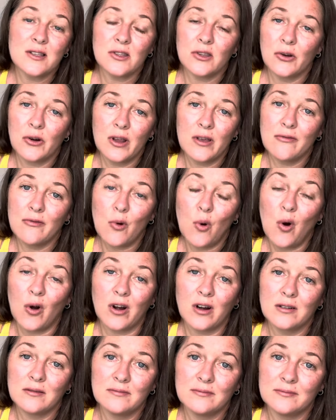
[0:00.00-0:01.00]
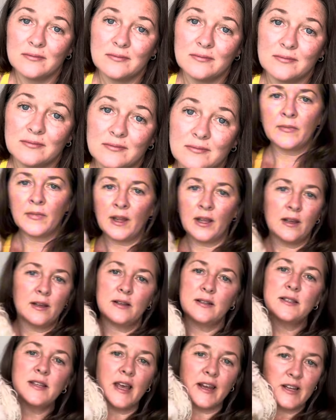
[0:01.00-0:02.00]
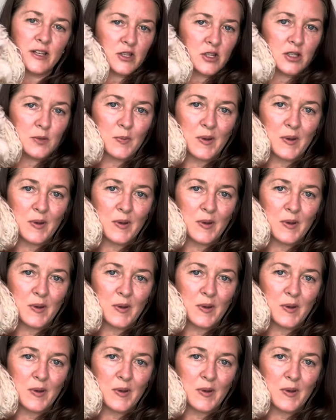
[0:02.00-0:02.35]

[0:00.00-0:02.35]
34. Teddy's just